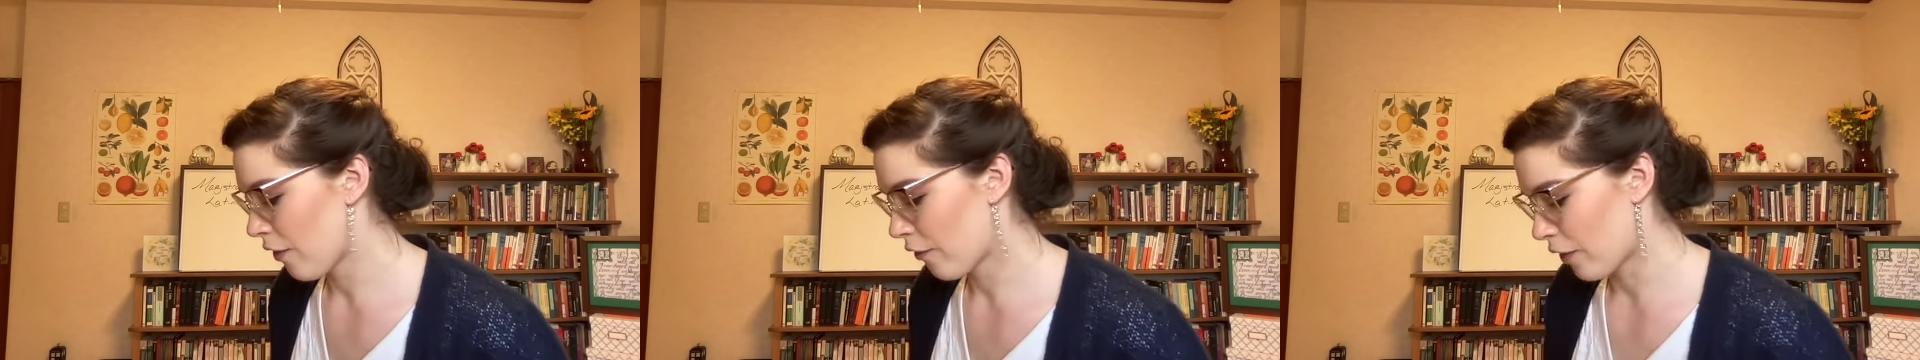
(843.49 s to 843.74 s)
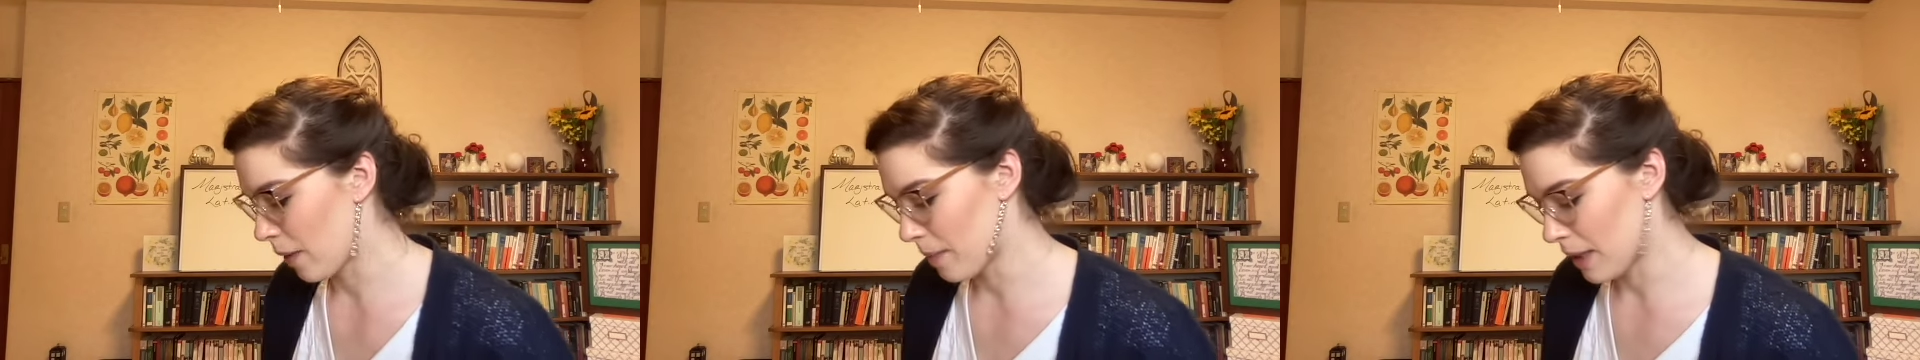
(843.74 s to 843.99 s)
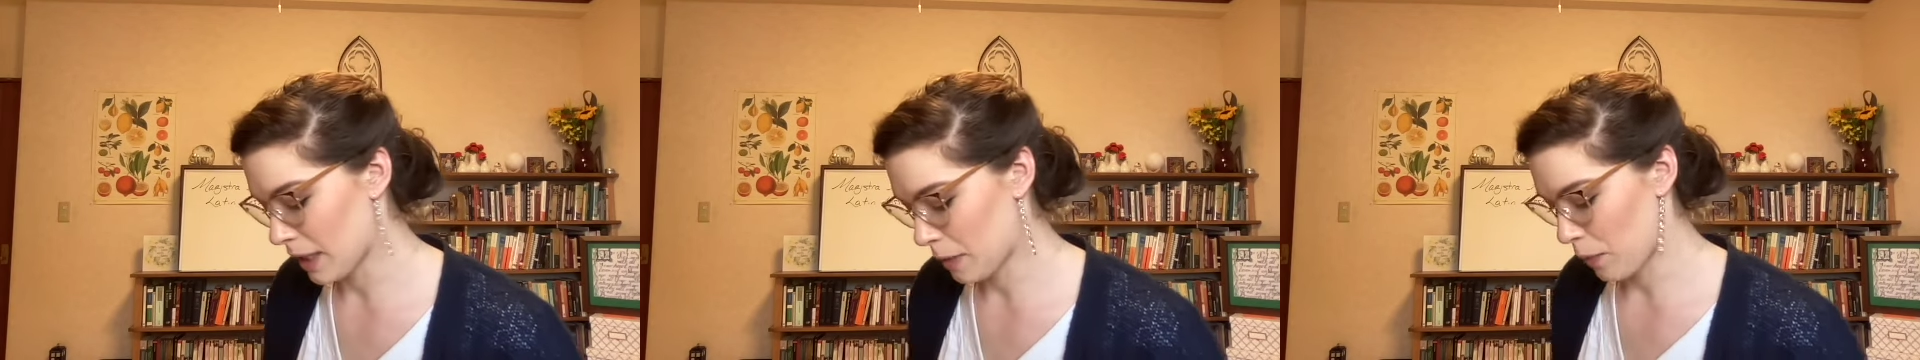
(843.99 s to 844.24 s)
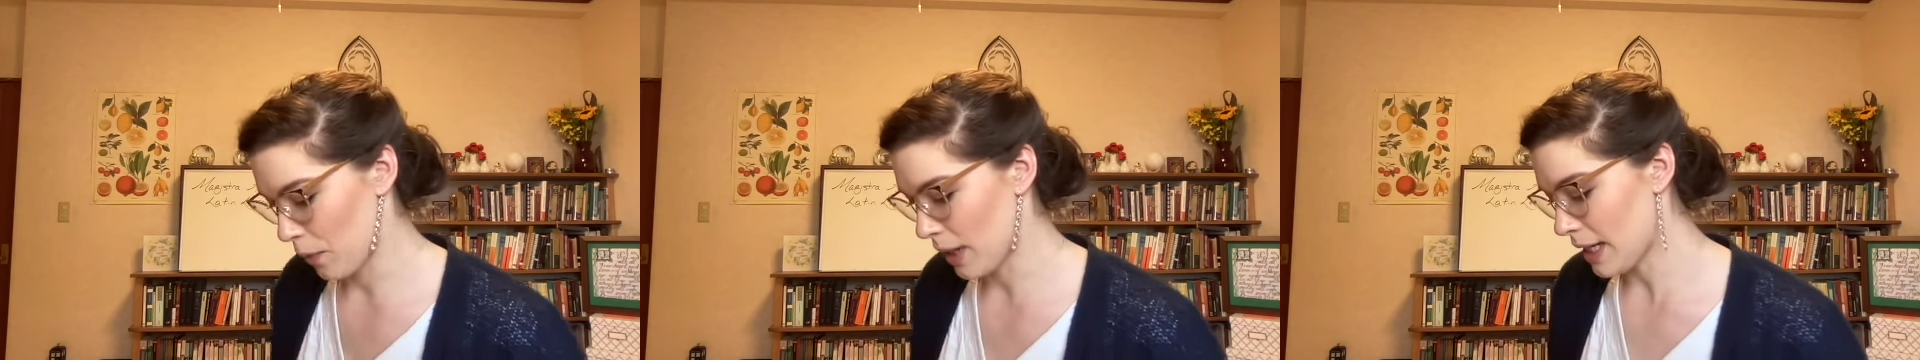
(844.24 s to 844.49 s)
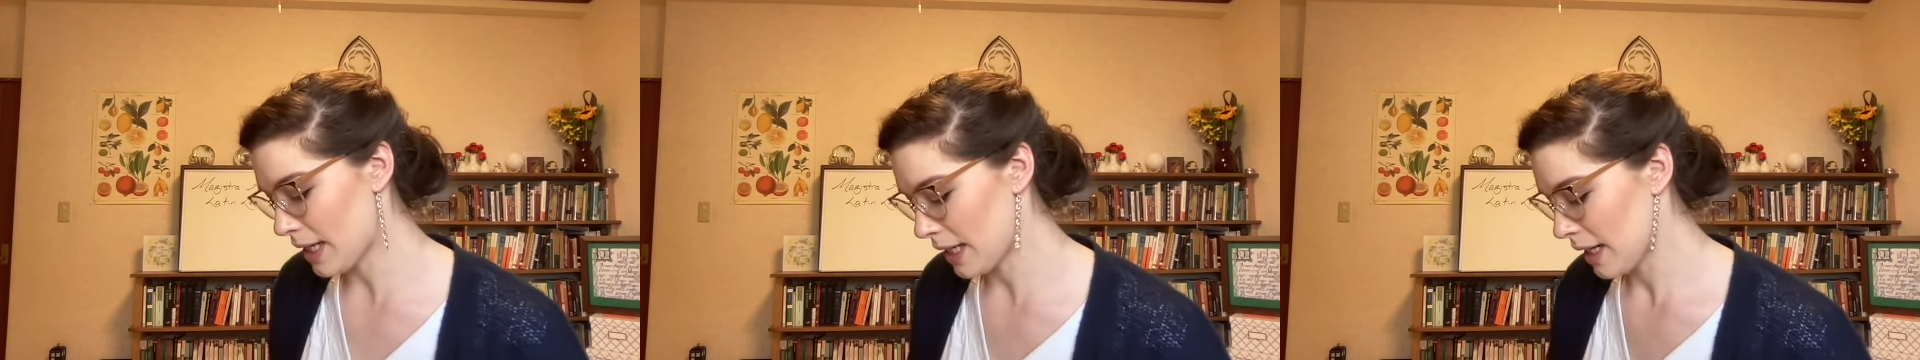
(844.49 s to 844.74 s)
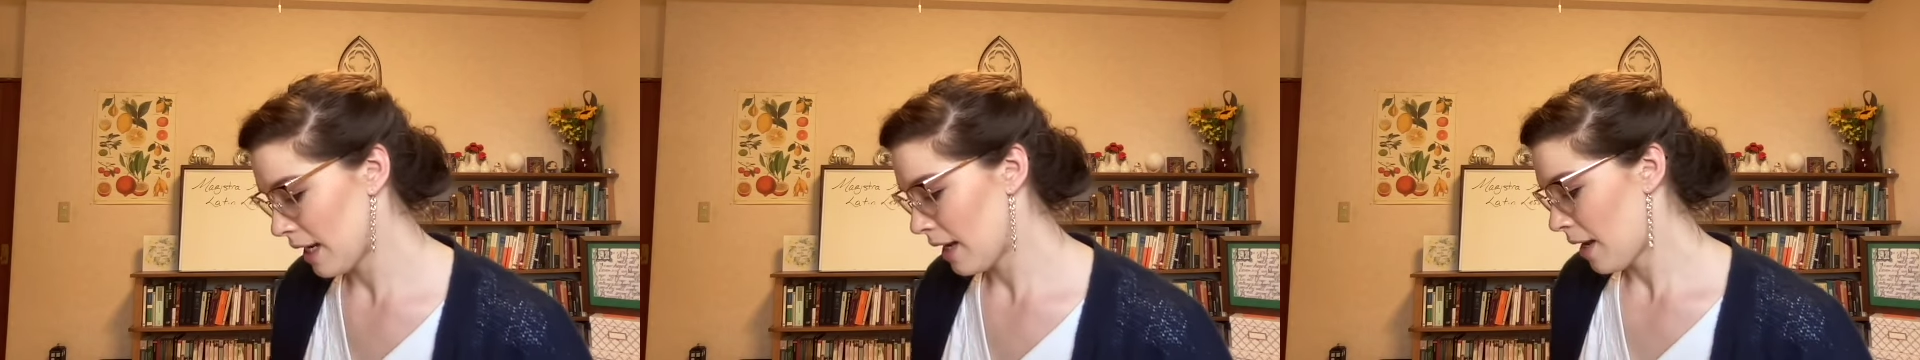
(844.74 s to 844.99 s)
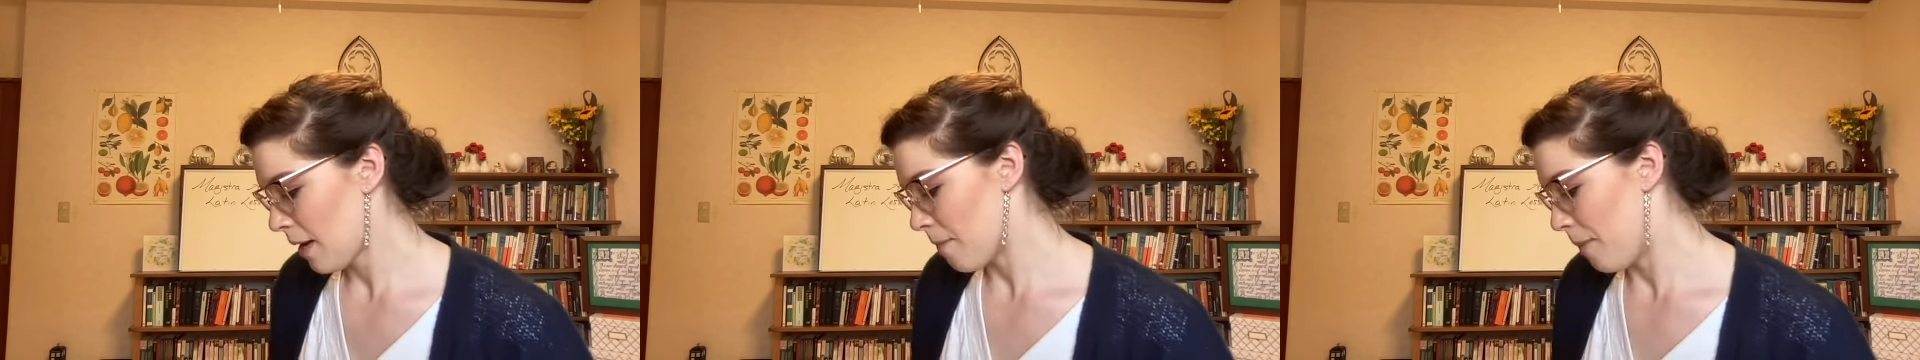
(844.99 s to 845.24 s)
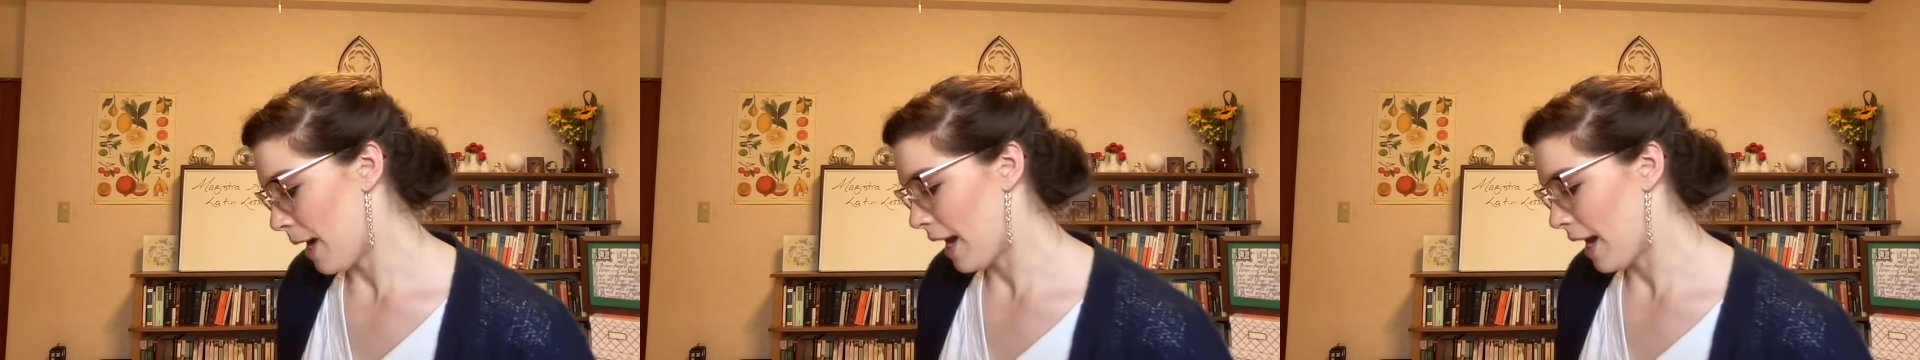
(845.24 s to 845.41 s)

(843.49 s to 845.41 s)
from this point. But